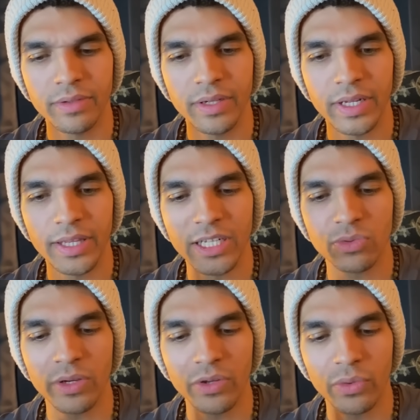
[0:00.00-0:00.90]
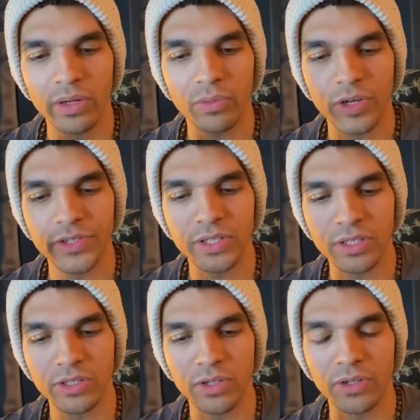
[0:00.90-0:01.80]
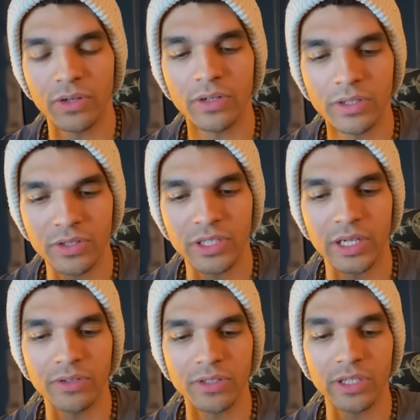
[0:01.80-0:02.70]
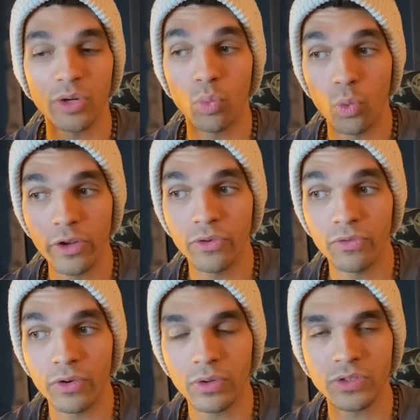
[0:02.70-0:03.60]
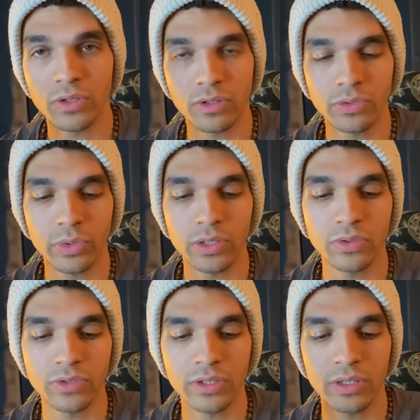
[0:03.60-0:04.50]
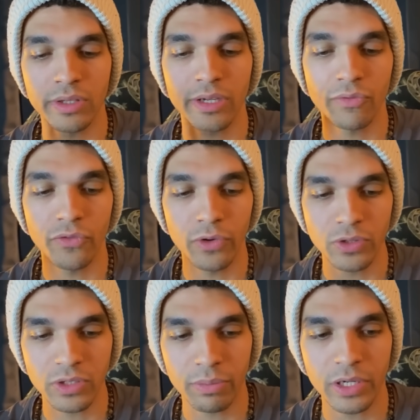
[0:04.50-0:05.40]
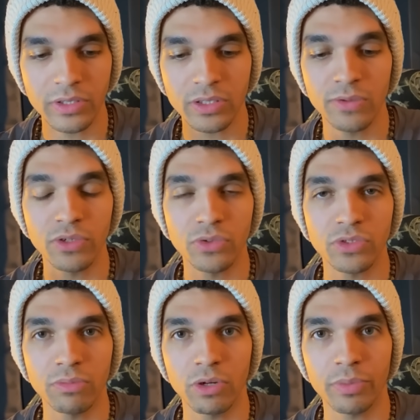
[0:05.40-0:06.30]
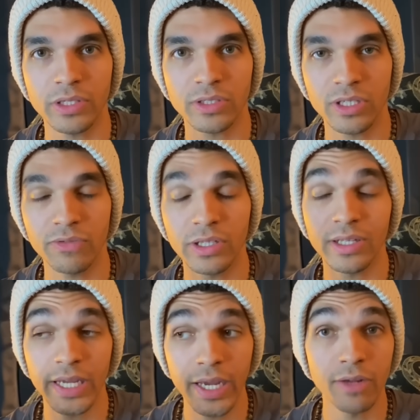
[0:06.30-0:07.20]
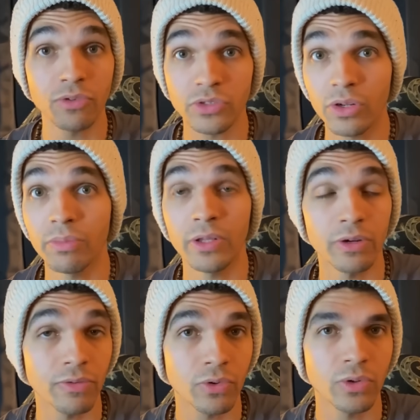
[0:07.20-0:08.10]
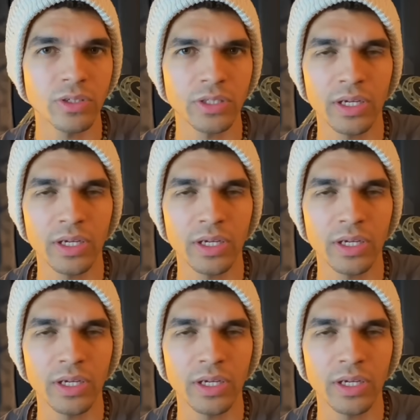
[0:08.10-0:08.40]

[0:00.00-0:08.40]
And that's why the Queen of Wands and the Star card in your challenge is like what you focus on is what you'll see. Like if you focus on positivity, you'll see more positivity. The negative will still be there, of course.